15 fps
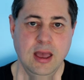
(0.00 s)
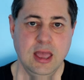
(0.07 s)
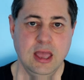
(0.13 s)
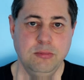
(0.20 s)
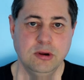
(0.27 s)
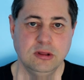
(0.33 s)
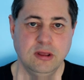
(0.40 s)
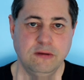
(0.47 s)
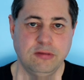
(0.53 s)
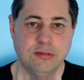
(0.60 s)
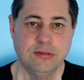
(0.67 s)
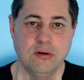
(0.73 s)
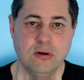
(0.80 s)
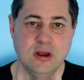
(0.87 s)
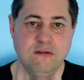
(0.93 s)
Eber lived
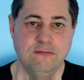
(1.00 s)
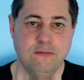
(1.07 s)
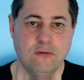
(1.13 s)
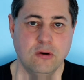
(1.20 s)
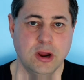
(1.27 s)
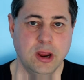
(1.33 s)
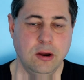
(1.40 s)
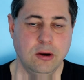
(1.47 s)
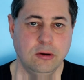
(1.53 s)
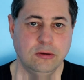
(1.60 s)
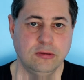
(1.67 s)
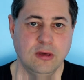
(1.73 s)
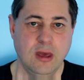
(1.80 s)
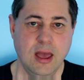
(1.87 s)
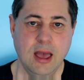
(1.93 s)
34
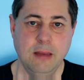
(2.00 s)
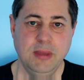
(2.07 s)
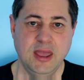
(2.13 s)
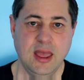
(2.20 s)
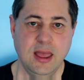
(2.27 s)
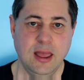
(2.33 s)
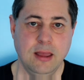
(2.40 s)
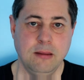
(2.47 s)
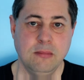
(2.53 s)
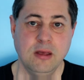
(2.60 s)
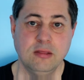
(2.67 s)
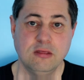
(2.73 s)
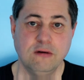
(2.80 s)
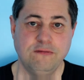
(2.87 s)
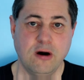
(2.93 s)
years and became
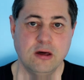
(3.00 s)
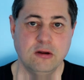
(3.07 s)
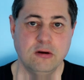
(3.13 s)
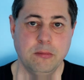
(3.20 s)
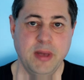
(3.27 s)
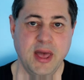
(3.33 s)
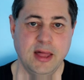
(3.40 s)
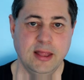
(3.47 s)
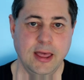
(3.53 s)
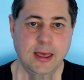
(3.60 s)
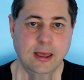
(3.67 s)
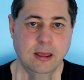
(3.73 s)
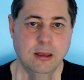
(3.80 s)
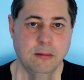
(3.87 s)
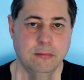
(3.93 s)
the father of
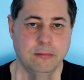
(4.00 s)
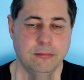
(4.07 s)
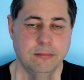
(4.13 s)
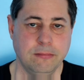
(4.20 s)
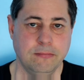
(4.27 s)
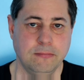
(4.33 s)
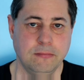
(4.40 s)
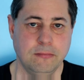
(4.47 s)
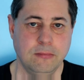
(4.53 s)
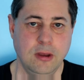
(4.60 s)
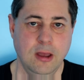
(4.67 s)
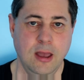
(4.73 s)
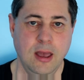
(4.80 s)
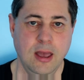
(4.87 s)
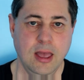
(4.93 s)
Peleg.
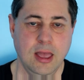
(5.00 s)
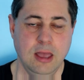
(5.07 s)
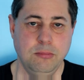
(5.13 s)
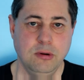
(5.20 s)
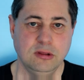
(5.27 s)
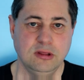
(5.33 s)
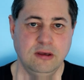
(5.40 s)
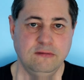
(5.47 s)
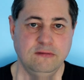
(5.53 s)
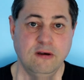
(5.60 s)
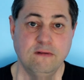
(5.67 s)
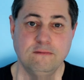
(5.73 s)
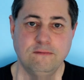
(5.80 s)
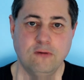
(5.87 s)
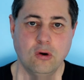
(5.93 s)
Eber lived
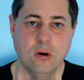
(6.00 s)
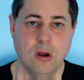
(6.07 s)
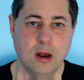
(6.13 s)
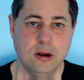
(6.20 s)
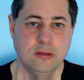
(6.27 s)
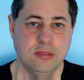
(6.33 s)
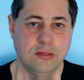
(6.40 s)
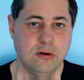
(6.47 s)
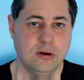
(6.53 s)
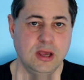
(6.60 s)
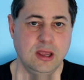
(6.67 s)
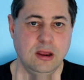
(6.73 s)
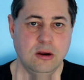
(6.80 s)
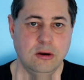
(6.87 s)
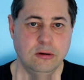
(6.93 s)
430
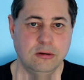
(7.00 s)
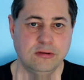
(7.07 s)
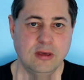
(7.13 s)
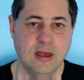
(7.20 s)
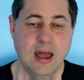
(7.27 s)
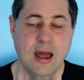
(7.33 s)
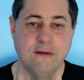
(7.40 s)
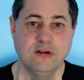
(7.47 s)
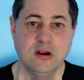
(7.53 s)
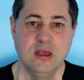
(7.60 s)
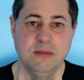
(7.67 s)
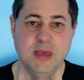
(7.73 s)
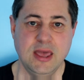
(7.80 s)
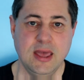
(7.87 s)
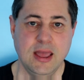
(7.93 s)
years after he
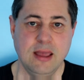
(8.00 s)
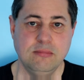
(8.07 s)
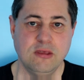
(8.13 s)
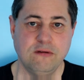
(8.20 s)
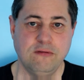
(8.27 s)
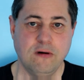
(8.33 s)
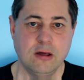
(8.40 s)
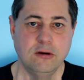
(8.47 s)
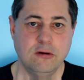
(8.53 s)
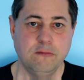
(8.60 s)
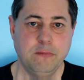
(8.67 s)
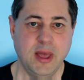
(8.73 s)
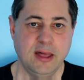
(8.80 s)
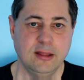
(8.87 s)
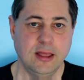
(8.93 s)
became the father of
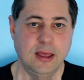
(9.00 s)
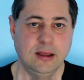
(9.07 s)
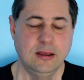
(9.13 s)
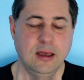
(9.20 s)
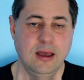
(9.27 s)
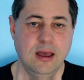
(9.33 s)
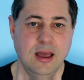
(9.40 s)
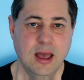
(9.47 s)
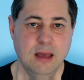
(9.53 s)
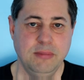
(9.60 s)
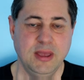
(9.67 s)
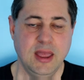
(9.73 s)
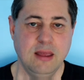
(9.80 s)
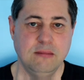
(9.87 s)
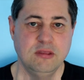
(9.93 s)
Peleg, and
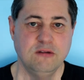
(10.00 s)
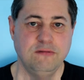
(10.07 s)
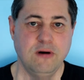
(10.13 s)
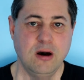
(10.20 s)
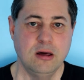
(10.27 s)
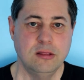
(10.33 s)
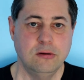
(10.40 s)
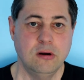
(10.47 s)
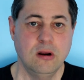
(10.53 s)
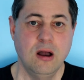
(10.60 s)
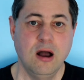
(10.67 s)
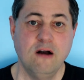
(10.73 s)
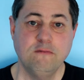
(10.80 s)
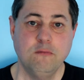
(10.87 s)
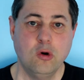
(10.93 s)
became the father
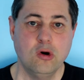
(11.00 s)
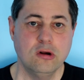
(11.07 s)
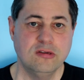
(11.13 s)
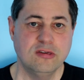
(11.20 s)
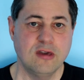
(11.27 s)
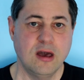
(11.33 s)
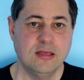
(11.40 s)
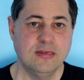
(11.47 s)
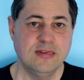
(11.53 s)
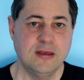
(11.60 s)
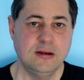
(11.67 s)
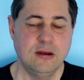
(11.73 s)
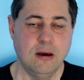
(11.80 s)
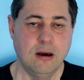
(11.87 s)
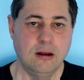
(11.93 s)
of more sons
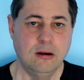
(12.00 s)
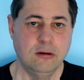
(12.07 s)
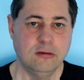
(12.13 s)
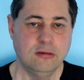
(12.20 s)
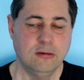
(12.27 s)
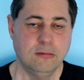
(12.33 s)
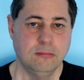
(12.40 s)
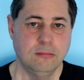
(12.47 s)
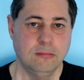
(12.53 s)
and daughters.